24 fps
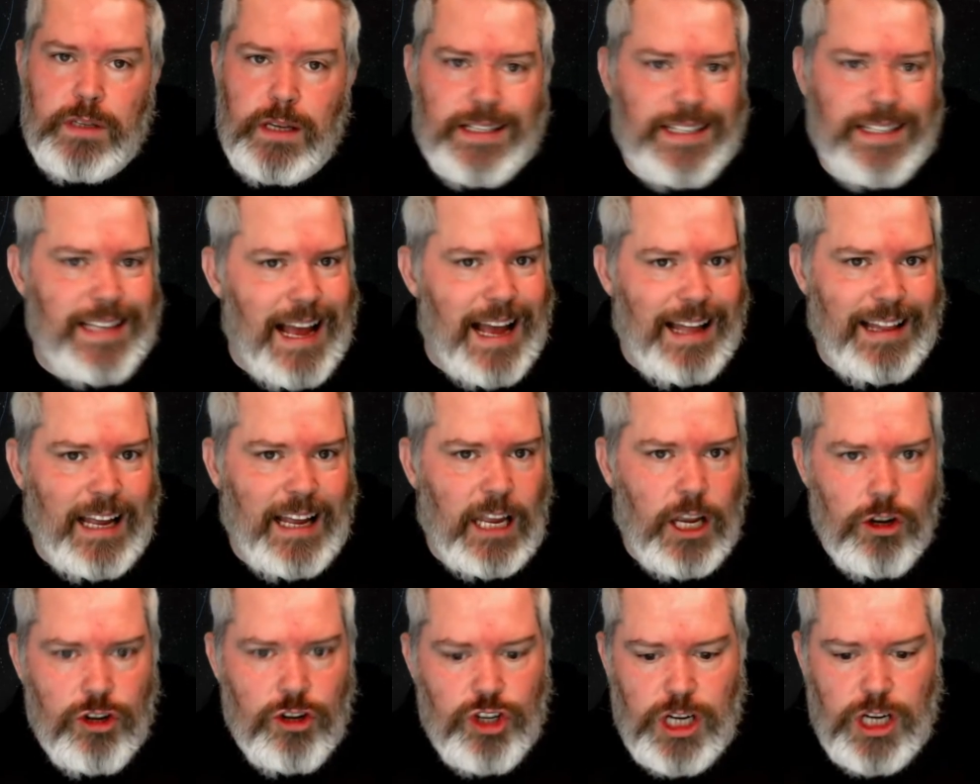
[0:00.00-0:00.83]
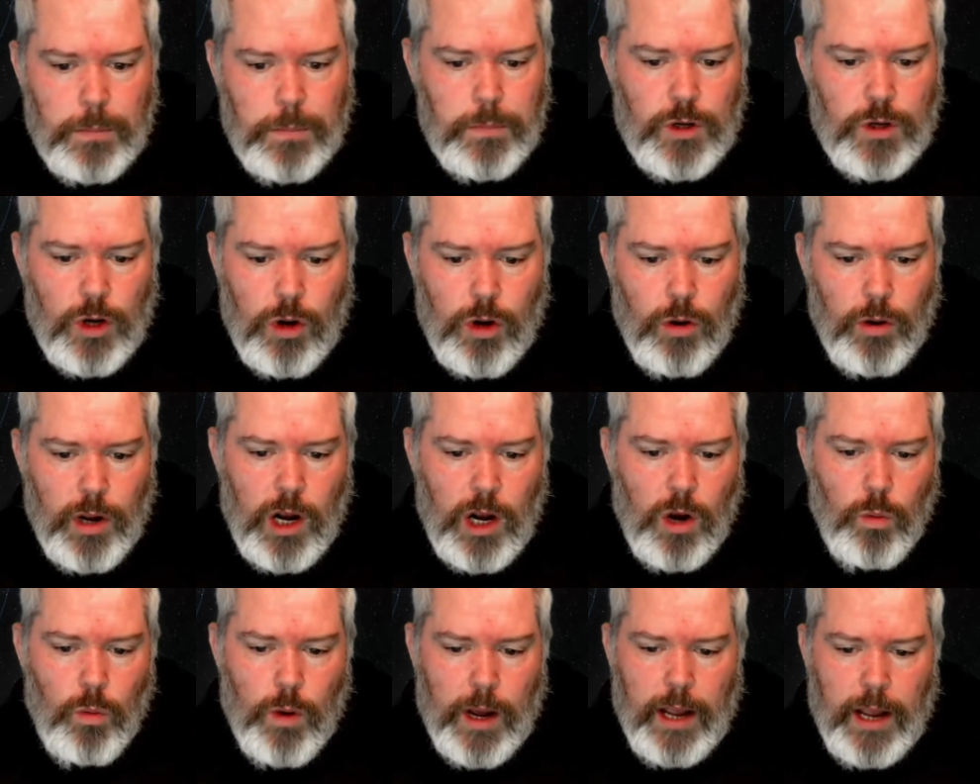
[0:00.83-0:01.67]
It's not like your ships are going
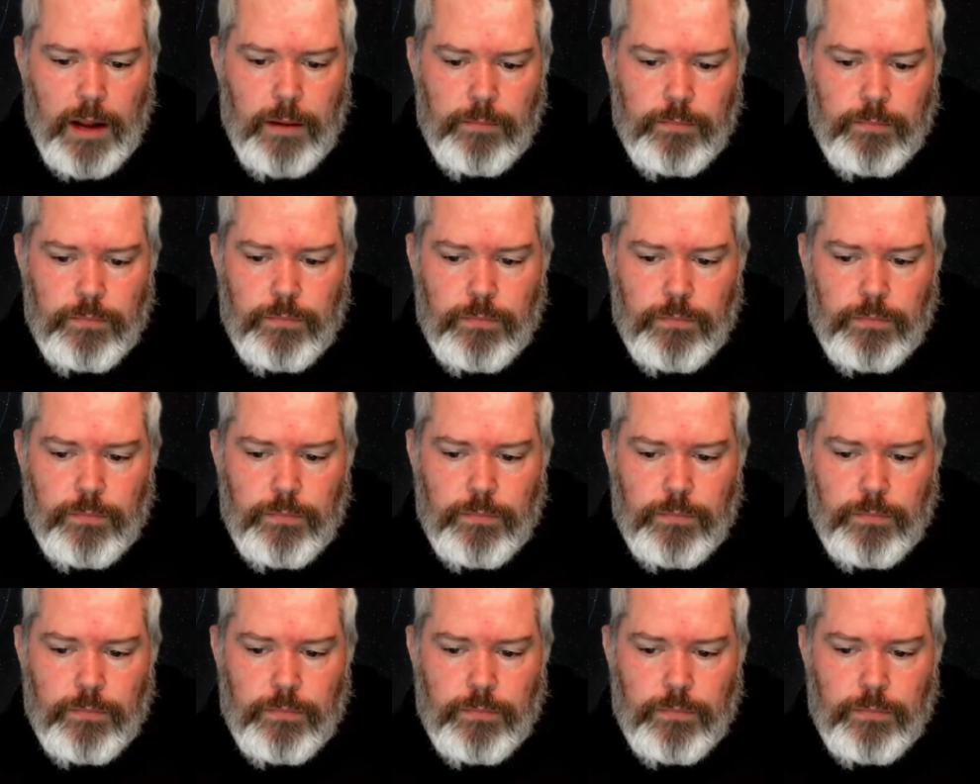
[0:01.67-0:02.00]
away.